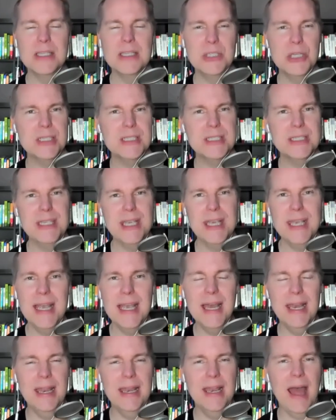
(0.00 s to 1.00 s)
just seeing
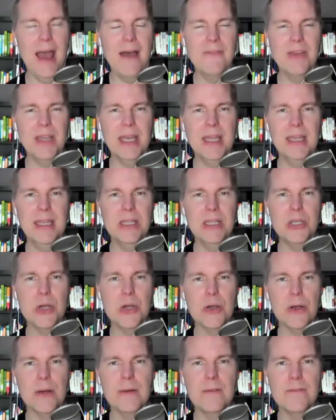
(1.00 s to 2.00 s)
it and having it in
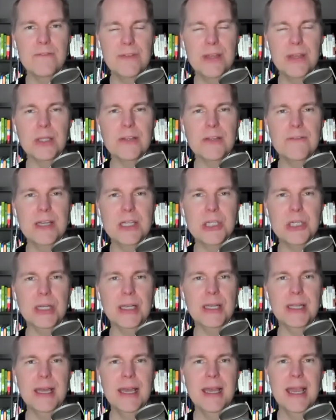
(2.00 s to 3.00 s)
your field of
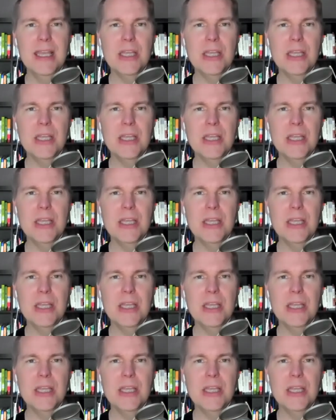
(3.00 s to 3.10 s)
vision,